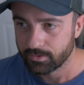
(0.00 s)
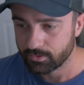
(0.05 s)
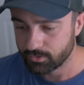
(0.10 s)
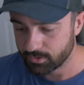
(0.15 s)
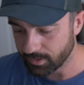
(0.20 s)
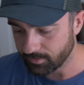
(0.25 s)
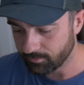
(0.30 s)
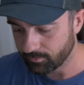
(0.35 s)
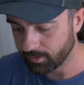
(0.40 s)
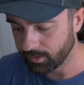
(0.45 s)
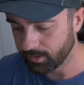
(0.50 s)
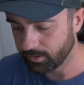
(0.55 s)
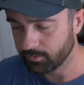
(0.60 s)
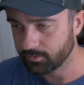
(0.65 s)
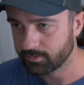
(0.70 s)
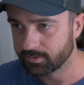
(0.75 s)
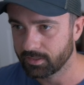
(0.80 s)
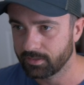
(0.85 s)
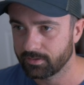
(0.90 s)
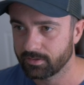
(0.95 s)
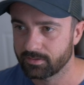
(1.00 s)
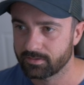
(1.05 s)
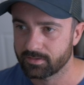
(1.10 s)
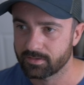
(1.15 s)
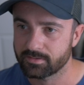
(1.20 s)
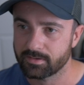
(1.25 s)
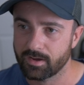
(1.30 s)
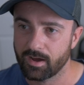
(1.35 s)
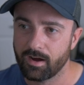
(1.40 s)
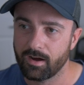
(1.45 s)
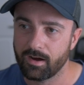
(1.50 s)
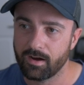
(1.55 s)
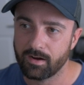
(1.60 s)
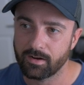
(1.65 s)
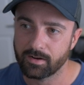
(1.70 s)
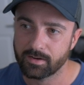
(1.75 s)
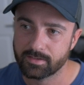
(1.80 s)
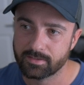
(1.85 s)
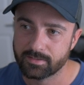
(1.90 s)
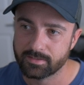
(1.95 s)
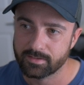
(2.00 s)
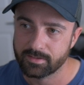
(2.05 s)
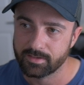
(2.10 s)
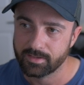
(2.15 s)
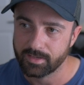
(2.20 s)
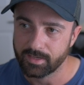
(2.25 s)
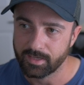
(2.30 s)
Generally, you see this as args